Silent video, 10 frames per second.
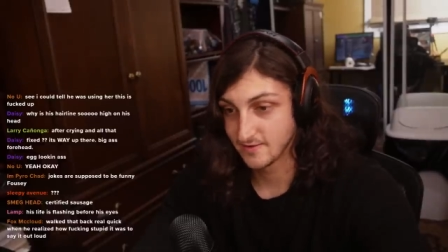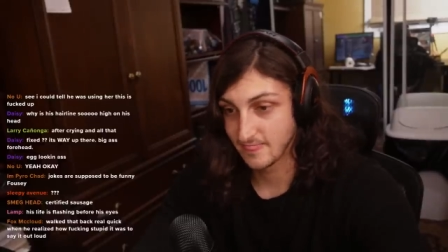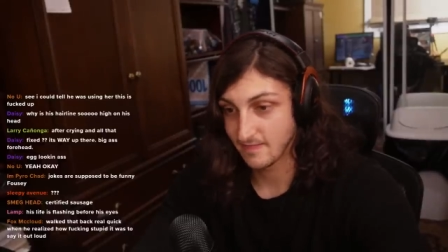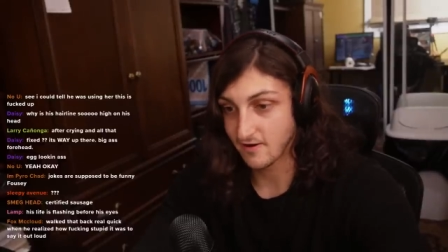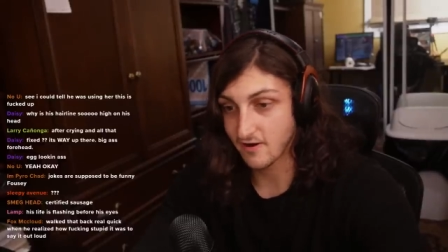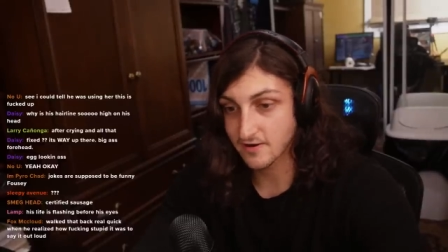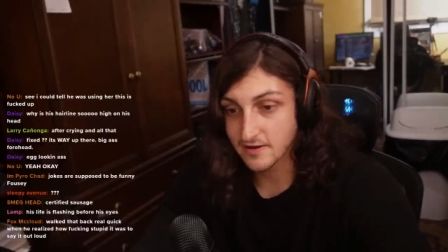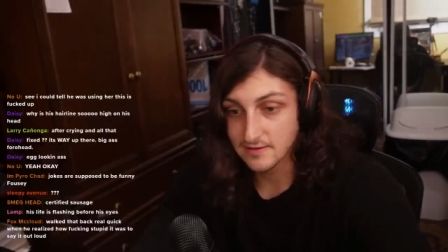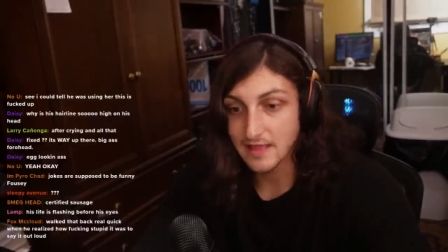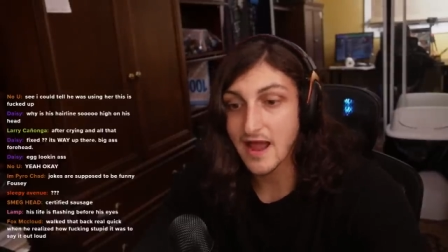on a
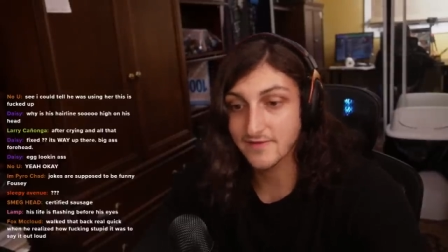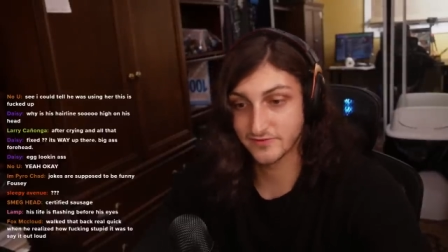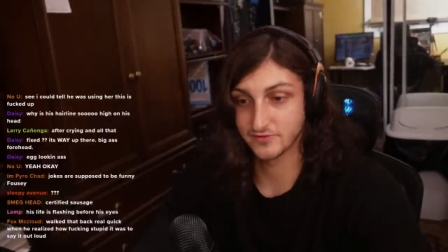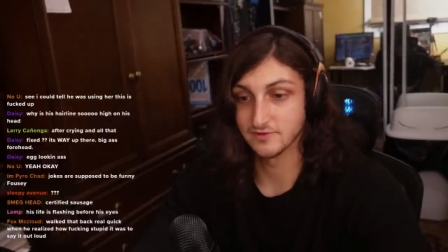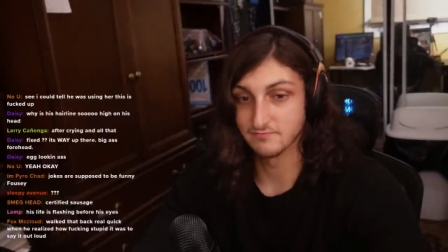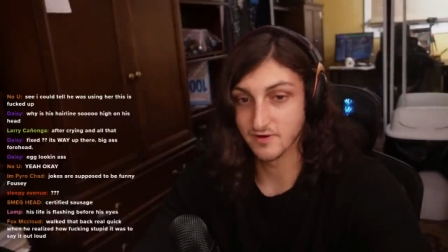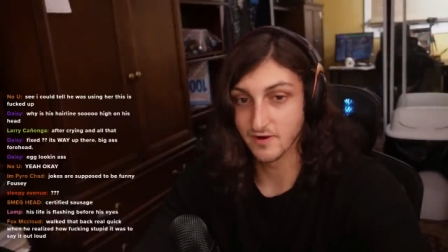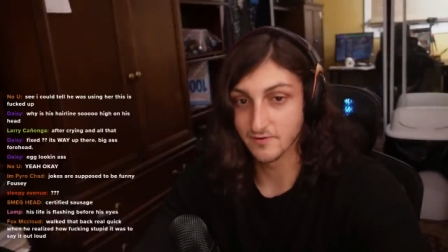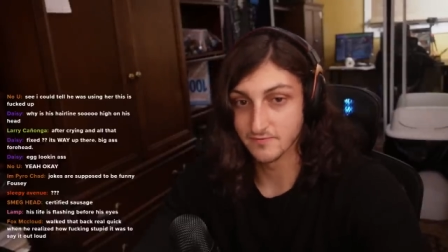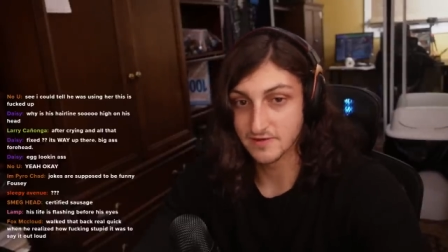live stream,
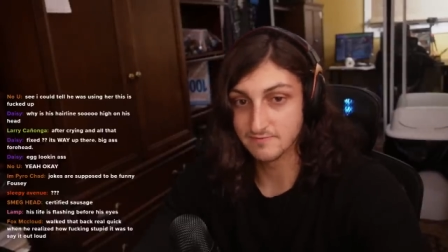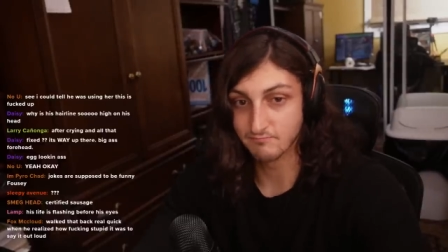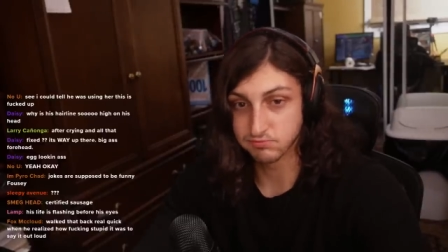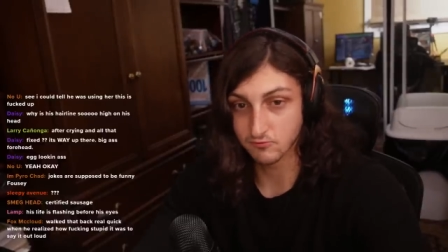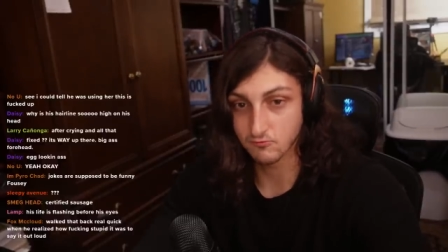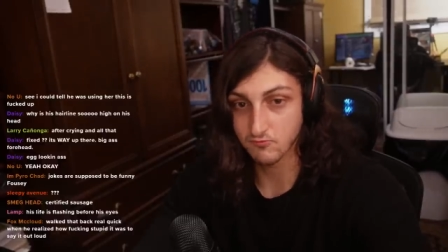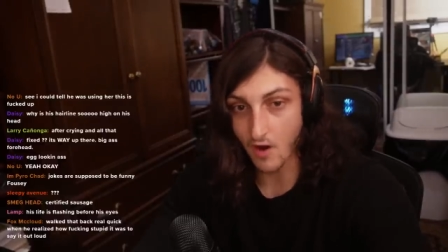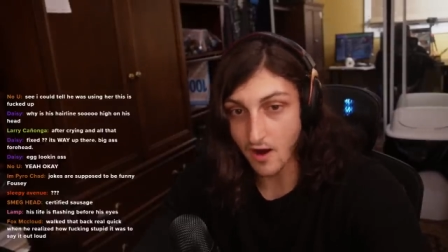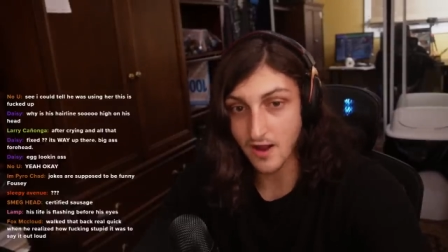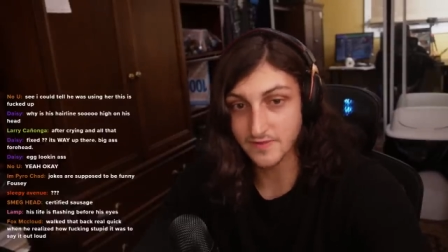bro, in
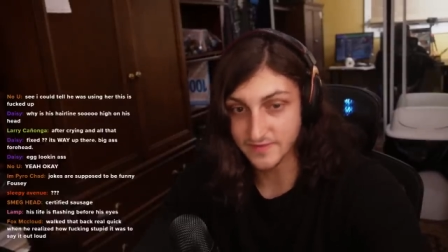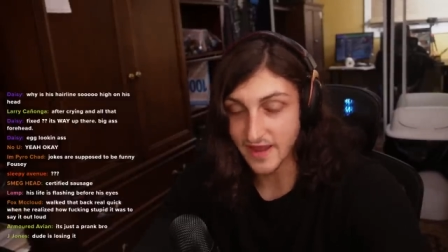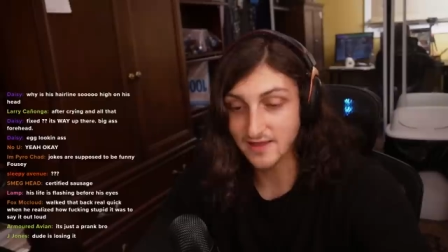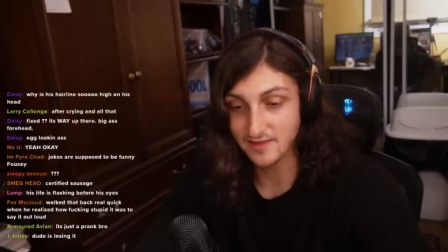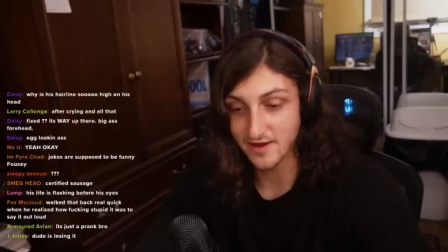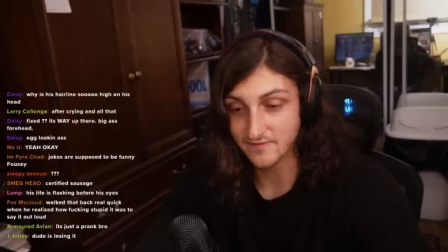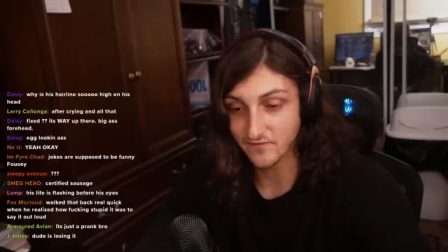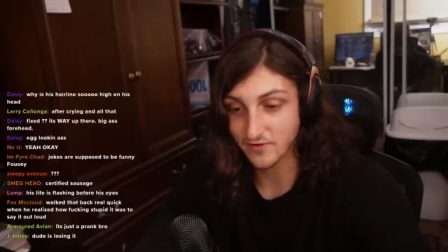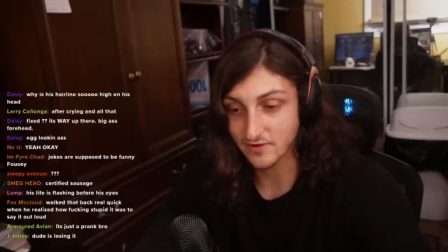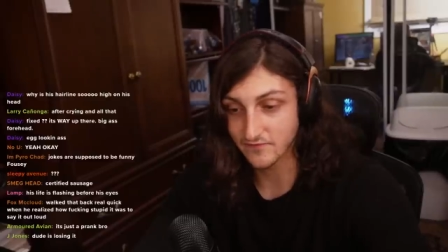broad daylight in
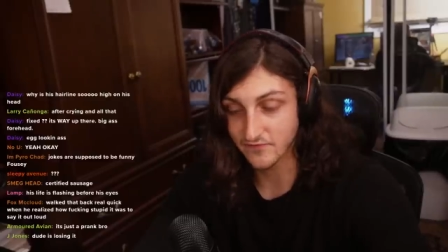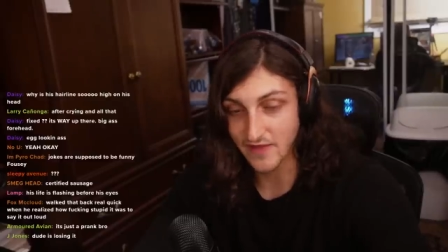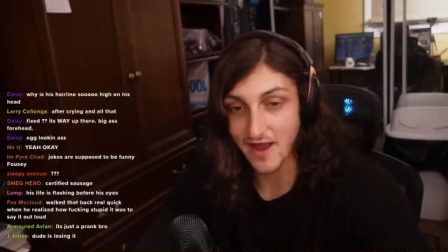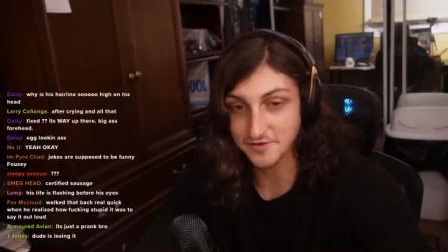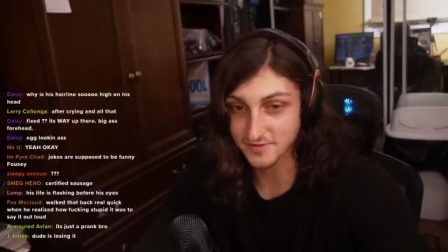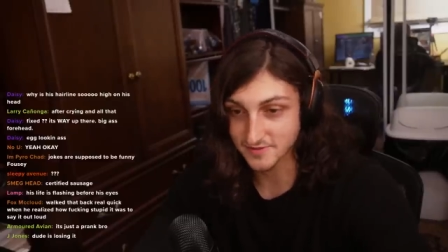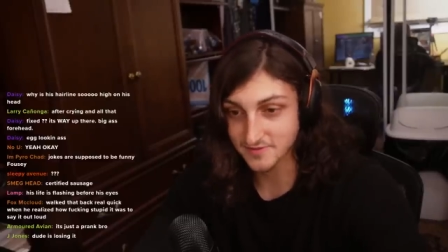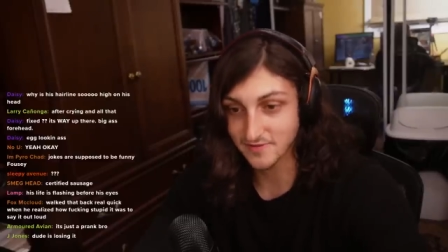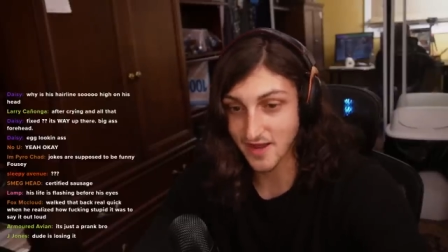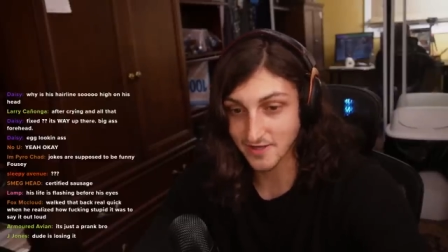front of thousands
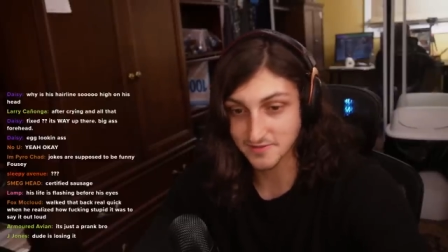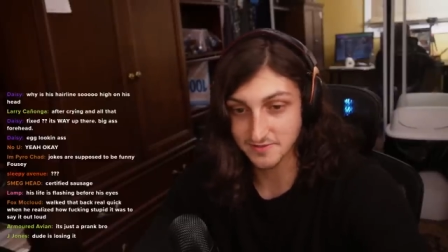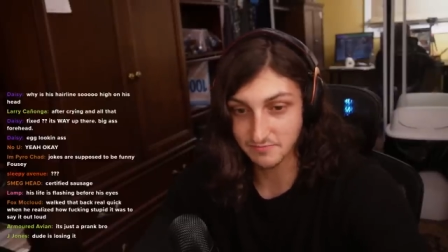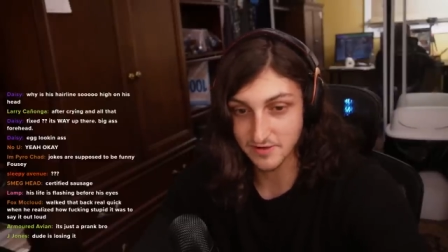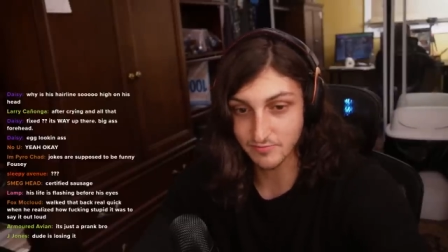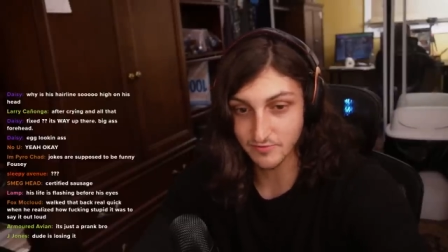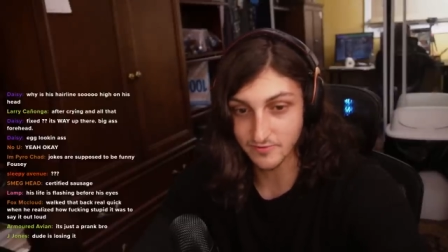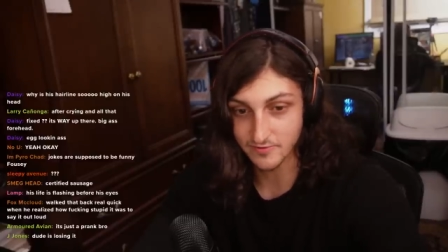and thousands of people.